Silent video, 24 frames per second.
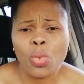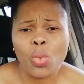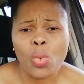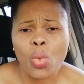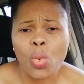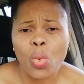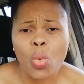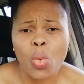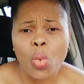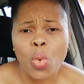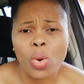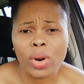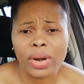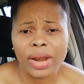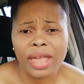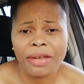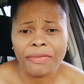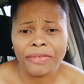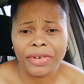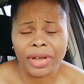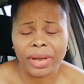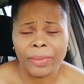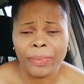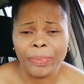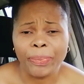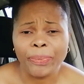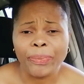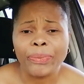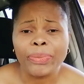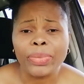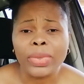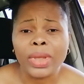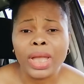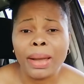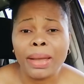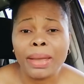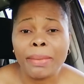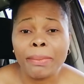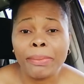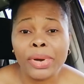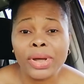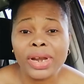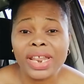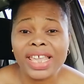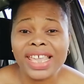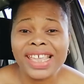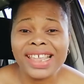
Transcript: whatever. But